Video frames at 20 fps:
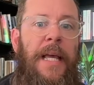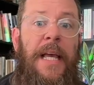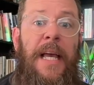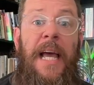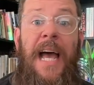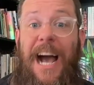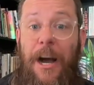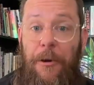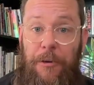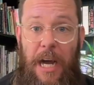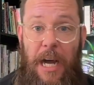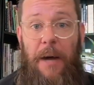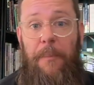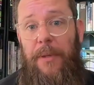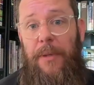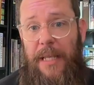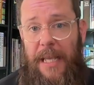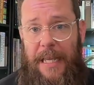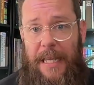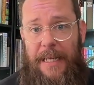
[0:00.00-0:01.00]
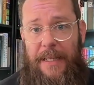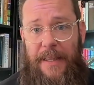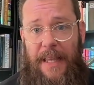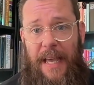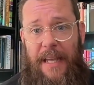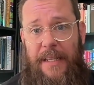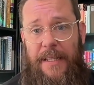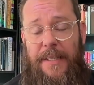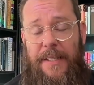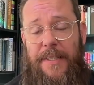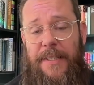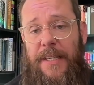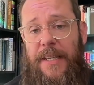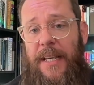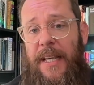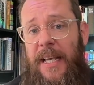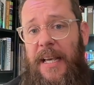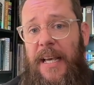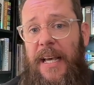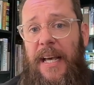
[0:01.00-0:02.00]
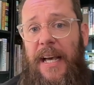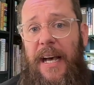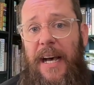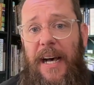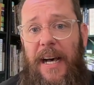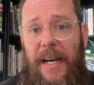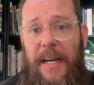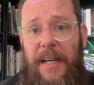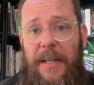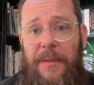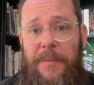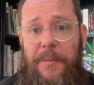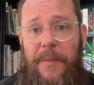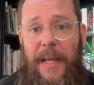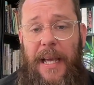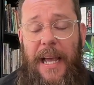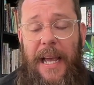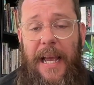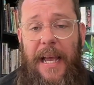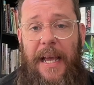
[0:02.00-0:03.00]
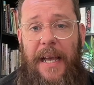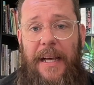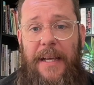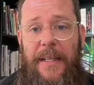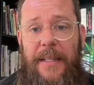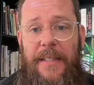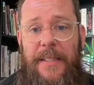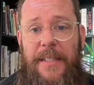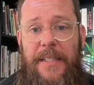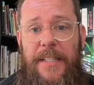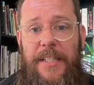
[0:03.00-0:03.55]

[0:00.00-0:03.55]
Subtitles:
how complicated that is, and